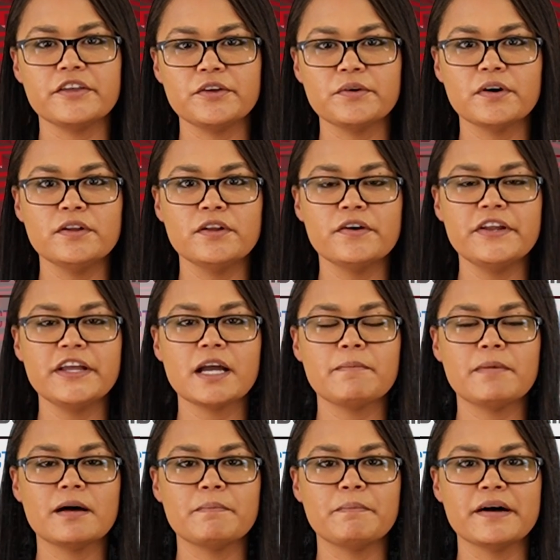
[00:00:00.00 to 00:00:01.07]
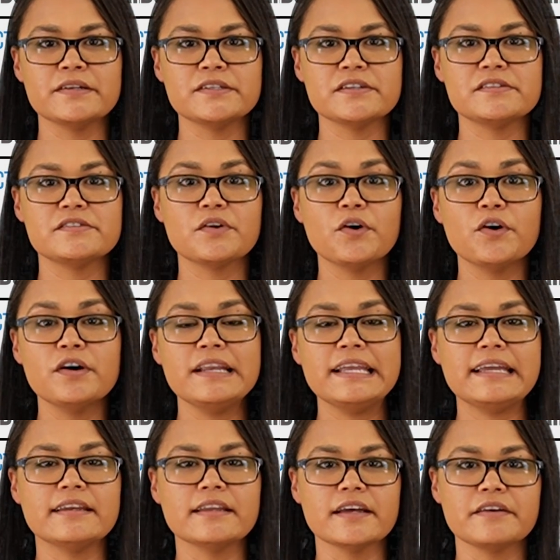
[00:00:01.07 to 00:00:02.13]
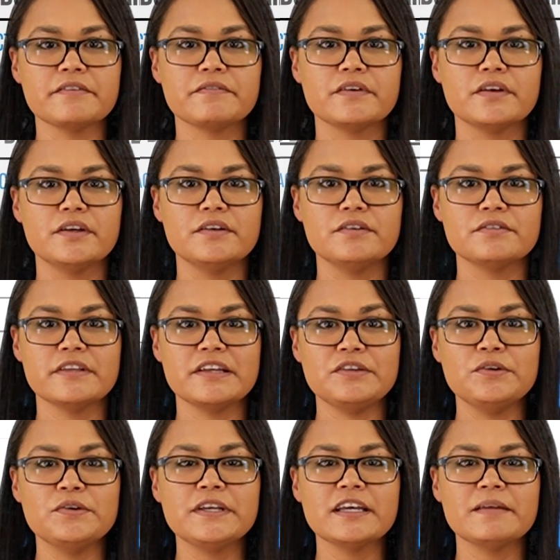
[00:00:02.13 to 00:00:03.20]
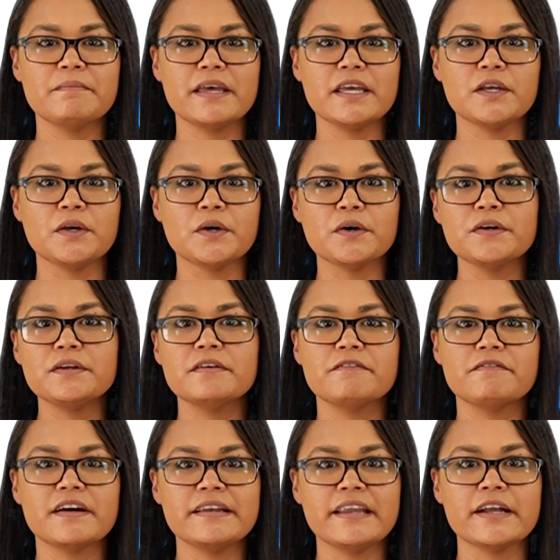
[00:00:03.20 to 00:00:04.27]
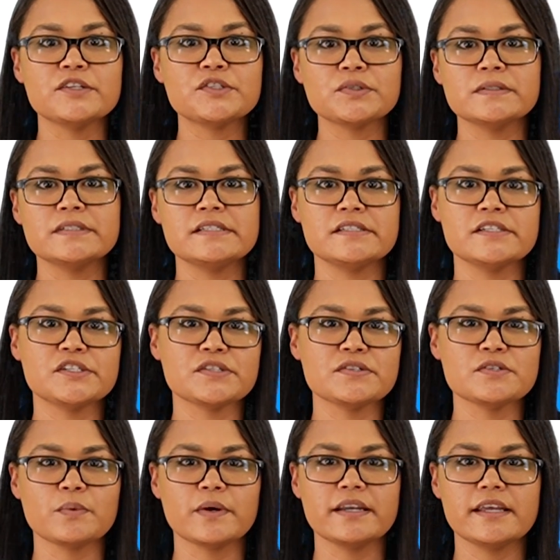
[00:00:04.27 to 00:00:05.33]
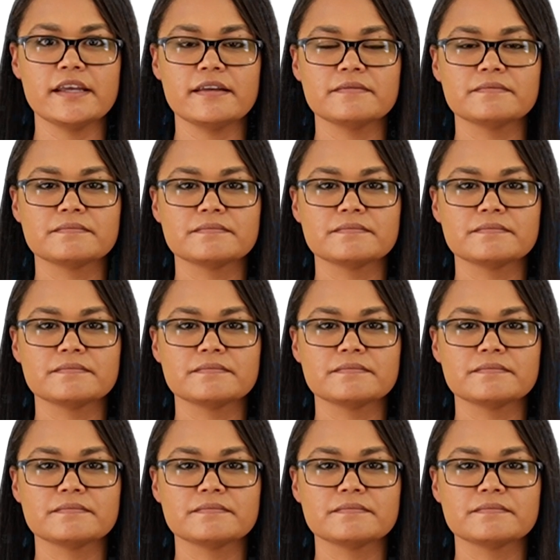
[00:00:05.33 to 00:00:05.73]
you are learning about budgets early in life, so that you can make good financial decisions one day.